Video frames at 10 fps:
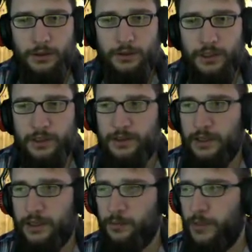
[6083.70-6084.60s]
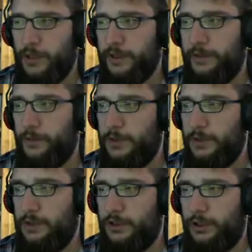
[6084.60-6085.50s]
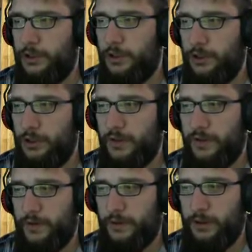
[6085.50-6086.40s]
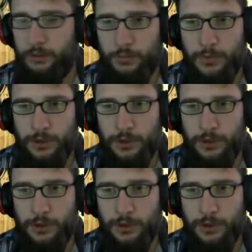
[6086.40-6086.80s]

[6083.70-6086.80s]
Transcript: not that it matters much in this game.